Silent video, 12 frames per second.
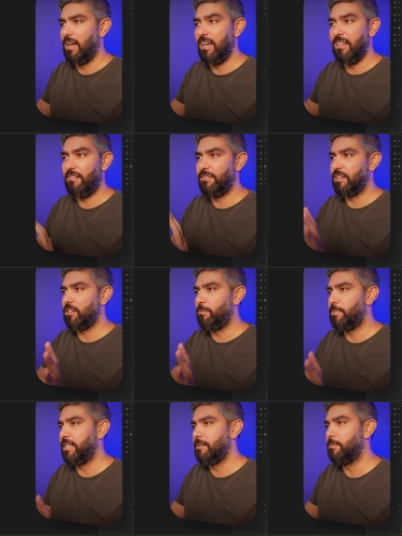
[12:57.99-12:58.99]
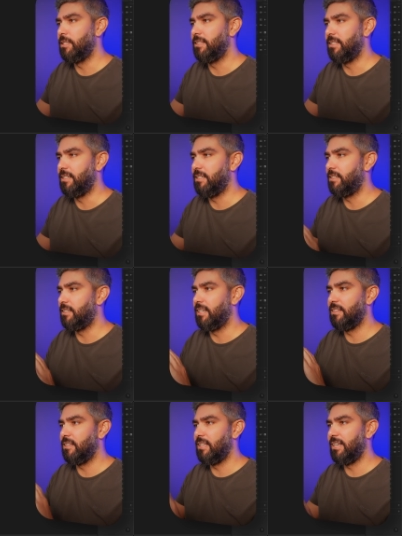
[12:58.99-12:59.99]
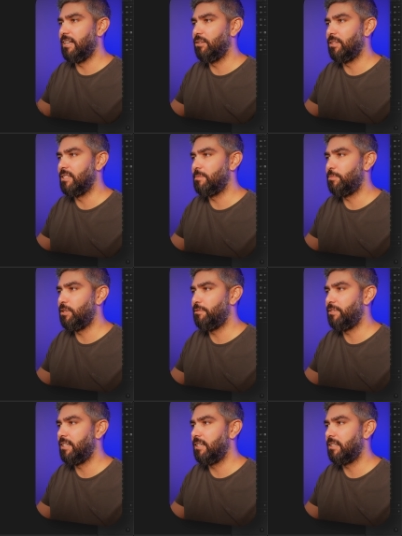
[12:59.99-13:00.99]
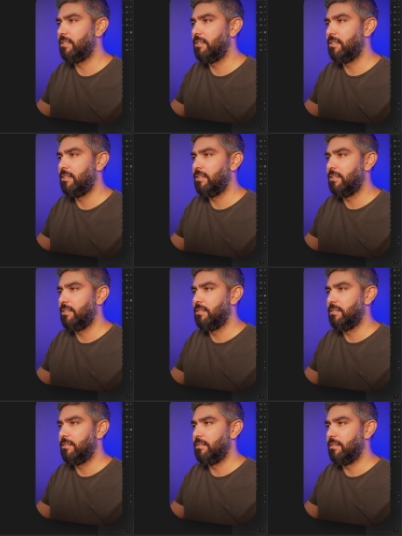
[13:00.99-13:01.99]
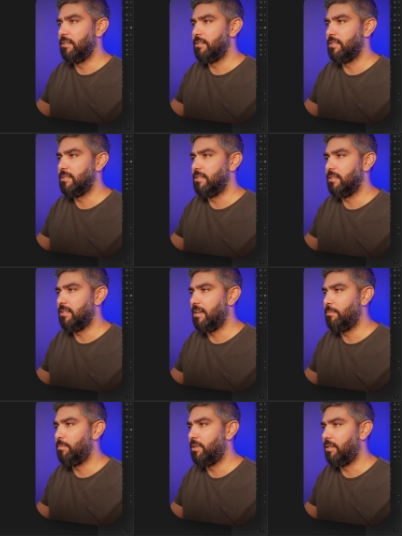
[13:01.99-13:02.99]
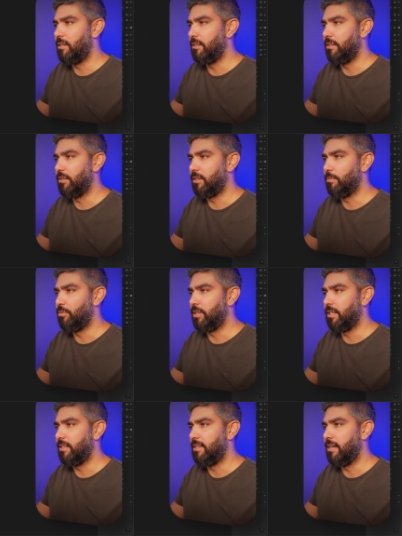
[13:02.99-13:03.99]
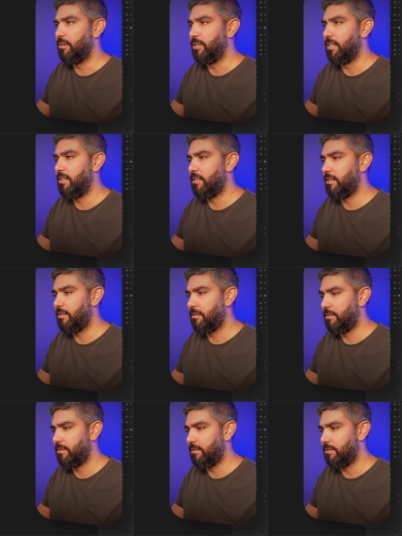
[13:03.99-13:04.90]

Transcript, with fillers: I love the compatibility here and the layout is perfect this is the tab bar. You can bring it down here